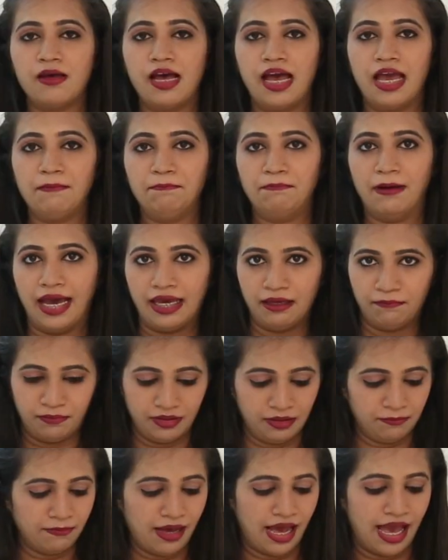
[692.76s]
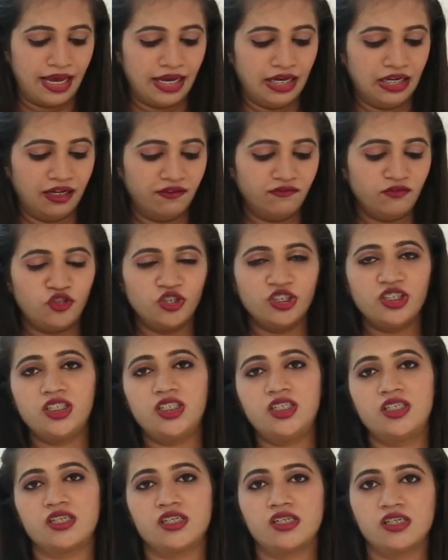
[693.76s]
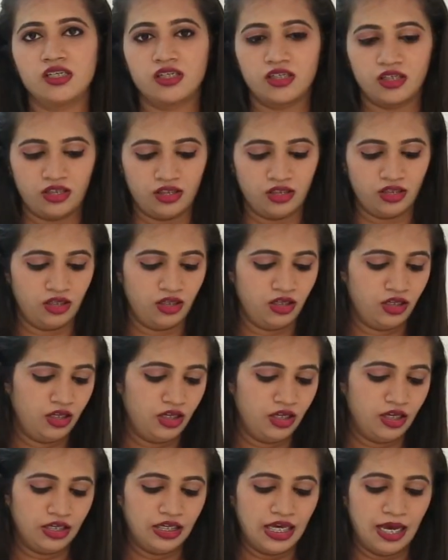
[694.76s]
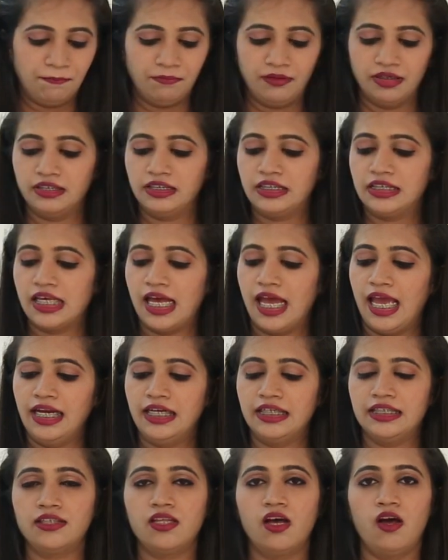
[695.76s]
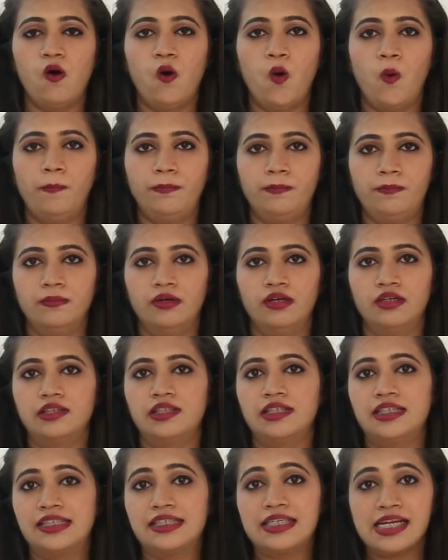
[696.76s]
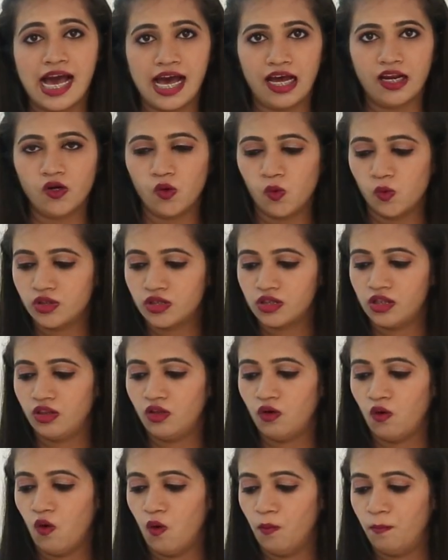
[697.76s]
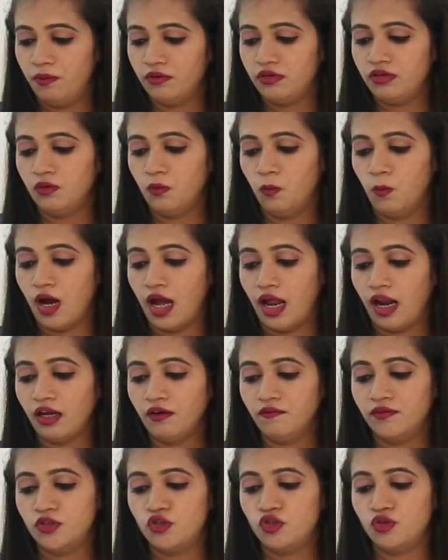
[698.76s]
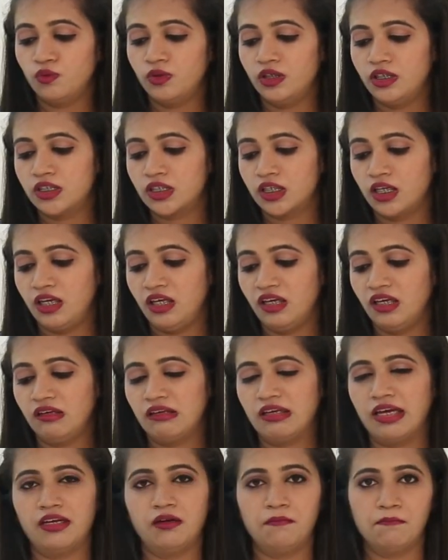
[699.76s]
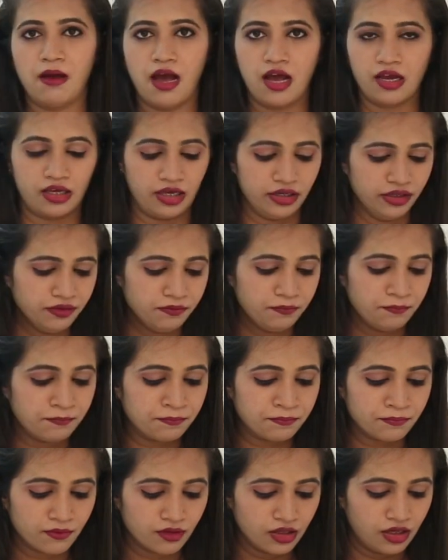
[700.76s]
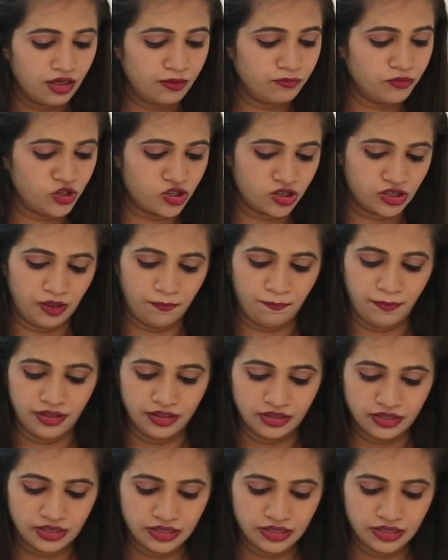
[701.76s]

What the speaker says: my piping bag, and I've just kept inside is the star nozzle, the open one, which you easily get in market. I'm just keeping this